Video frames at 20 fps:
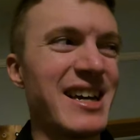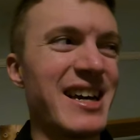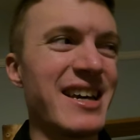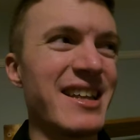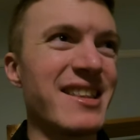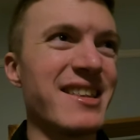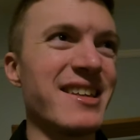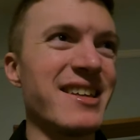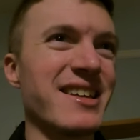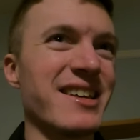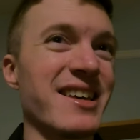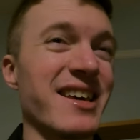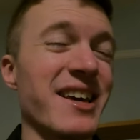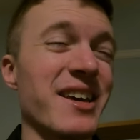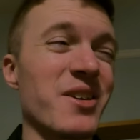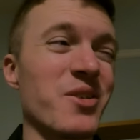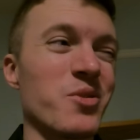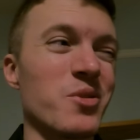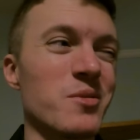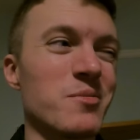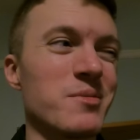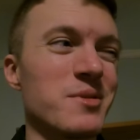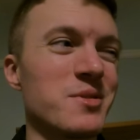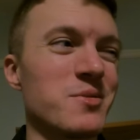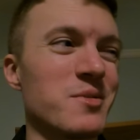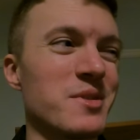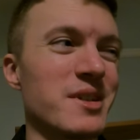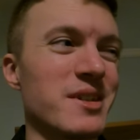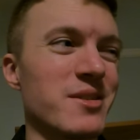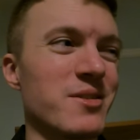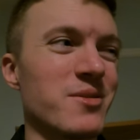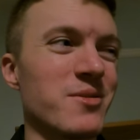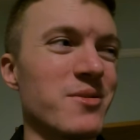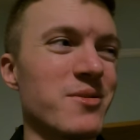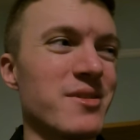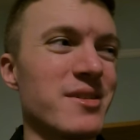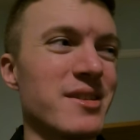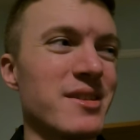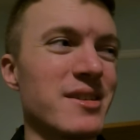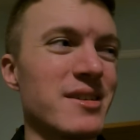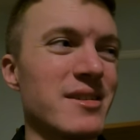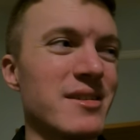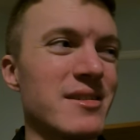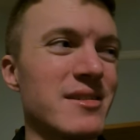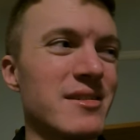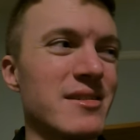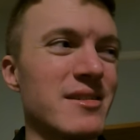I think K Corp is winning the whole thing.